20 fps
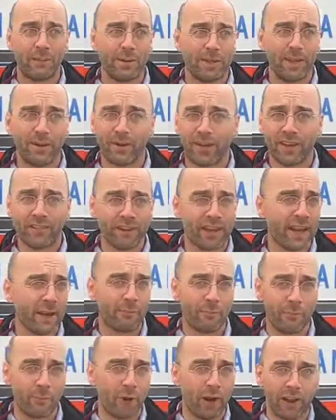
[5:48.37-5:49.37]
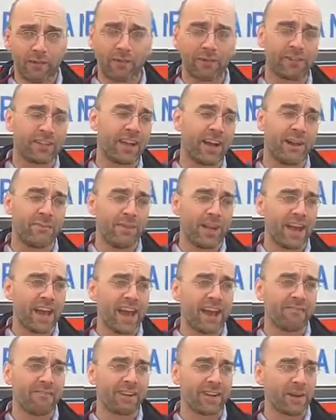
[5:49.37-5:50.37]
And they're giving up whatever time they
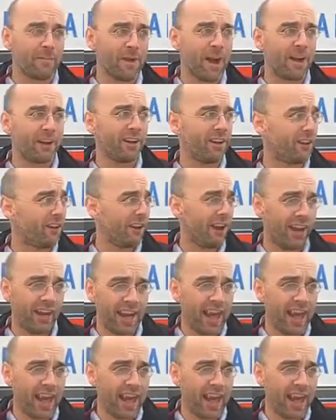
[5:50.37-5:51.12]
have to come out here,